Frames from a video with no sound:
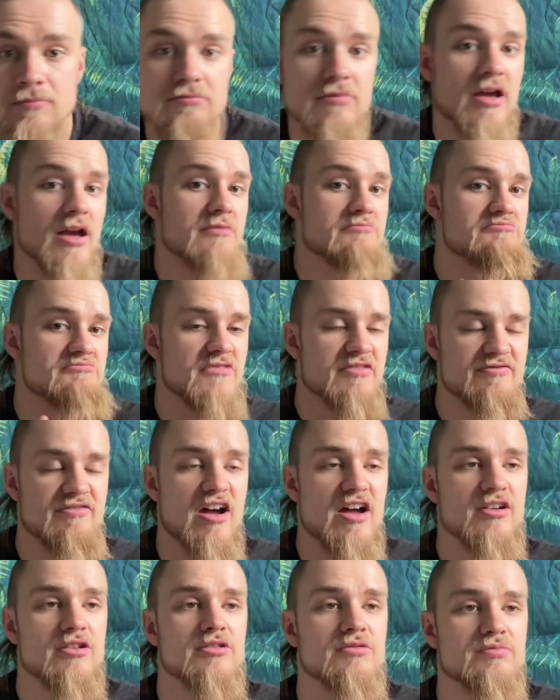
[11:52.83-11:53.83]
And the
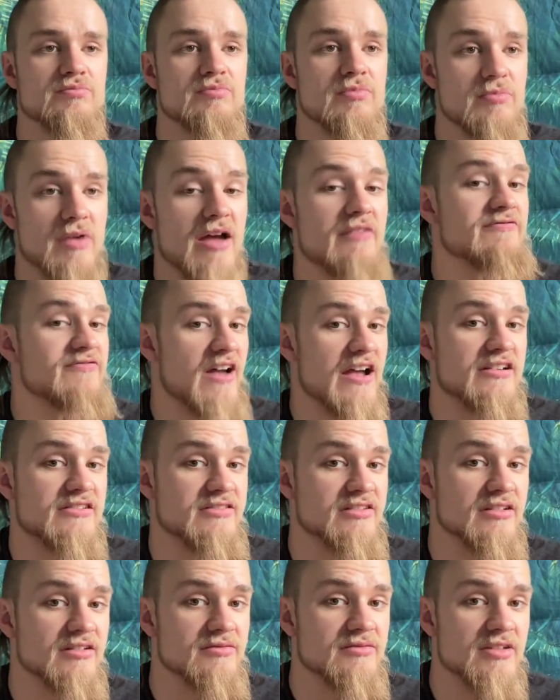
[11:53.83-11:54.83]
final
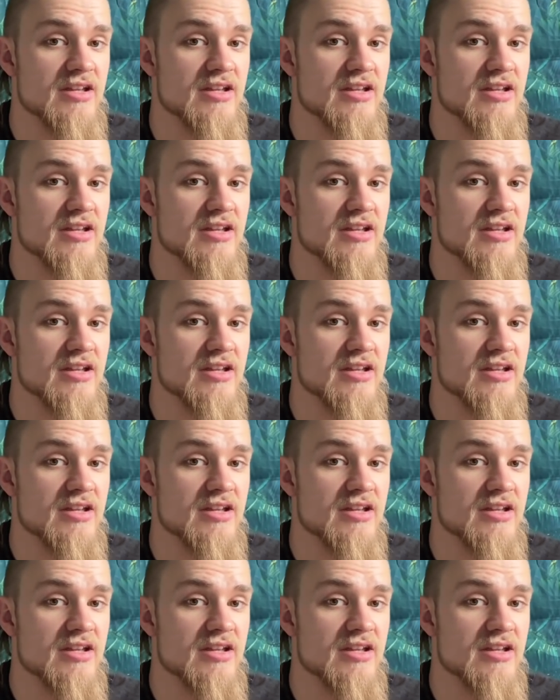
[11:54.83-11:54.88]
factor